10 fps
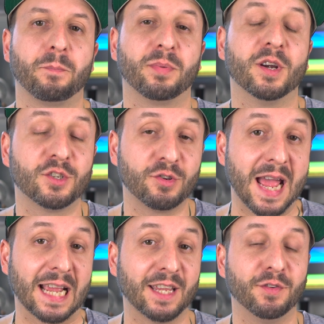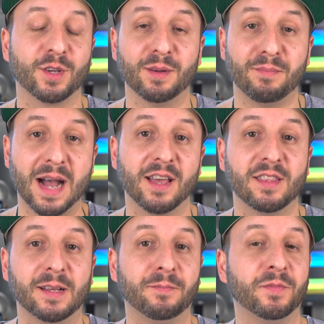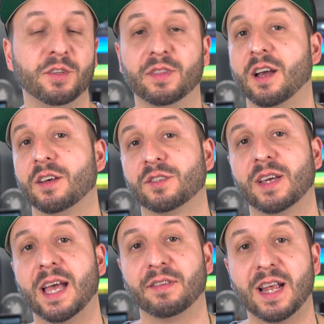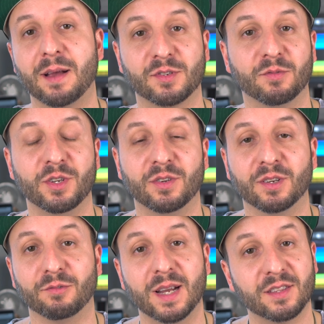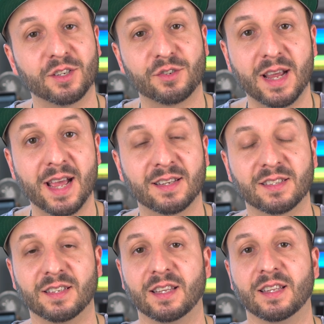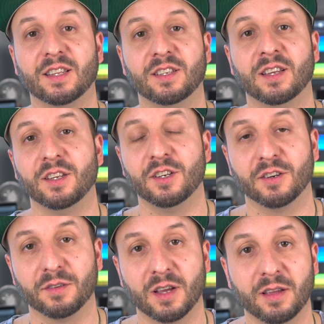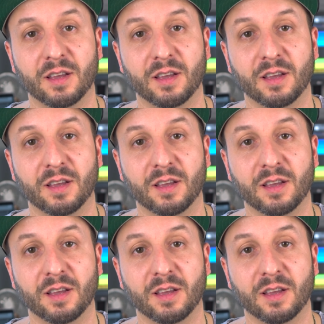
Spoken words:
per track if you're going to buy them. They also have an option where you can rent the tracks, and then you